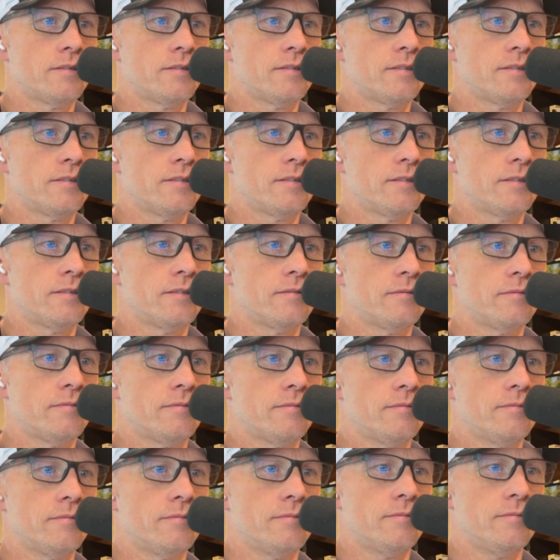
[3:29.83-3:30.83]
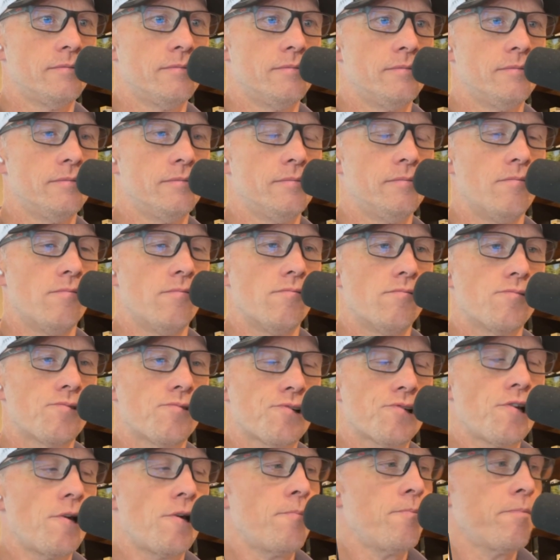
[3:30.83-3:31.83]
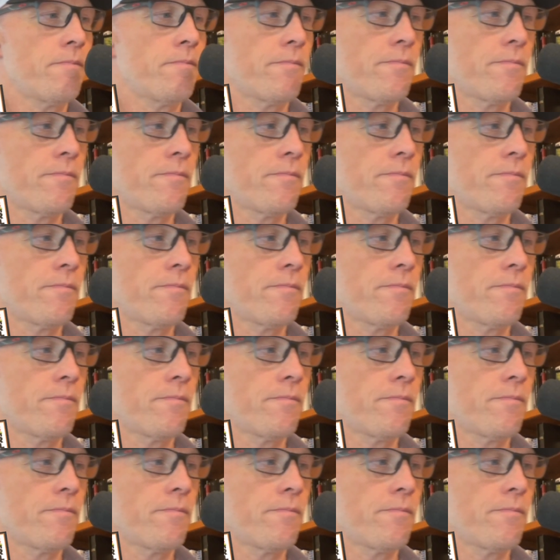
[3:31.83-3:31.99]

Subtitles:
No words are spoken by the person on screen.